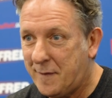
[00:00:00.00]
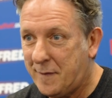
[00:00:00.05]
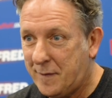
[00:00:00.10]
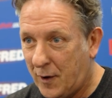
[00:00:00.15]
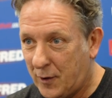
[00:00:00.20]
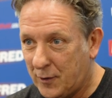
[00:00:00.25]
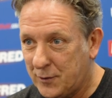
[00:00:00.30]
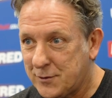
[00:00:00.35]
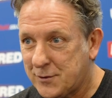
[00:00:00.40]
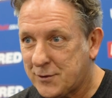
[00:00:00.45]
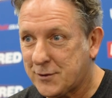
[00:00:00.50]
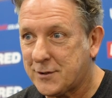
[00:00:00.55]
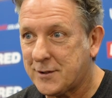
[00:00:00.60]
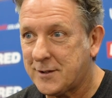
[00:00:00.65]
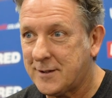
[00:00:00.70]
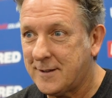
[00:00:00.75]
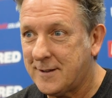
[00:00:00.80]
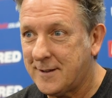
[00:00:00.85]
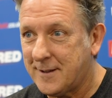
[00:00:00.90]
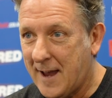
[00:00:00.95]

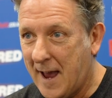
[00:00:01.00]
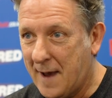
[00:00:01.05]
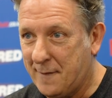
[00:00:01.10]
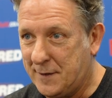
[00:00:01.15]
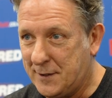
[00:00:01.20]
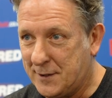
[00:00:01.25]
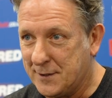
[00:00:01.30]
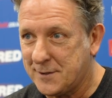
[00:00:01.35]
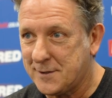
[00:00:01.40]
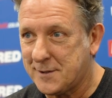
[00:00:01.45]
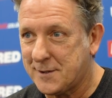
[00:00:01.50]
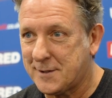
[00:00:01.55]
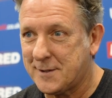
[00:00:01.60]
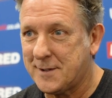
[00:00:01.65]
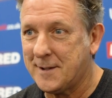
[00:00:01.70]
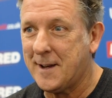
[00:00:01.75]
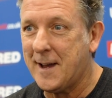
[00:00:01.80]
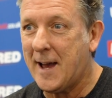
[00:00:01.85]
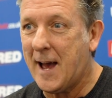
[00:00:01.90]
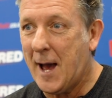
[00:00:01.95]
false
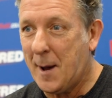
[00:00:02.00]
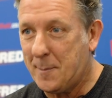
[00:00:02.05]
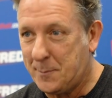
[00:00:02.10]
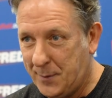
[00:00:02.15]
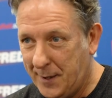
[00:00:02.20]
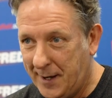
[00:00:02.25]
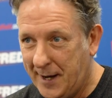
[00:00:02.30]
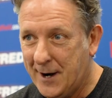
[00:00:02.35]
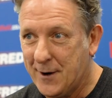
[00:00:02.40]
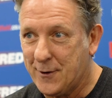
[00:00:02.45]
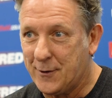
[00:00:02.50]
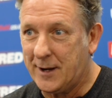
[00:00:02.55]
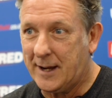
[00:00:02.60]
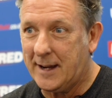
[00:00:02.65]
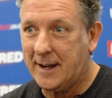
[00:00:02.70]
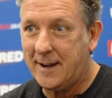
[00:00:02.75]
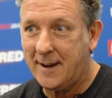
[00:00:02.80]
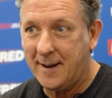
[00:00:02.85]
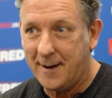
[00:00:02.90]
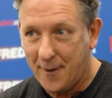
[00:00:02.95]
evidence
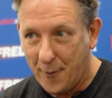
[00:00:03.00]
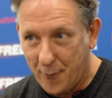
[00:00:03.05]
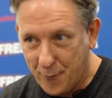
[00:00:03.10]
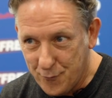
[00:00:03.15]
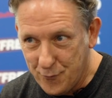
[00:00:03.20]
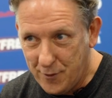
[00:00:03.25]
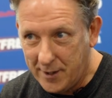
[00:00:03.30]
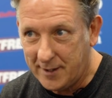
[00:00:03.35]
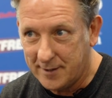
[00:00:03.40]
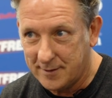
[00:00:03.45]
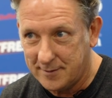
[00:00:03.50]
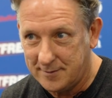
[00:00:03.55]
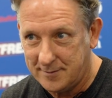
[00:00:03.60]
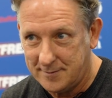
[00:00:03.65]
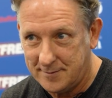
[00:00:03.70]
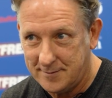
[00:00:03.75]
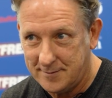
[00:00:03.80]
appearing real.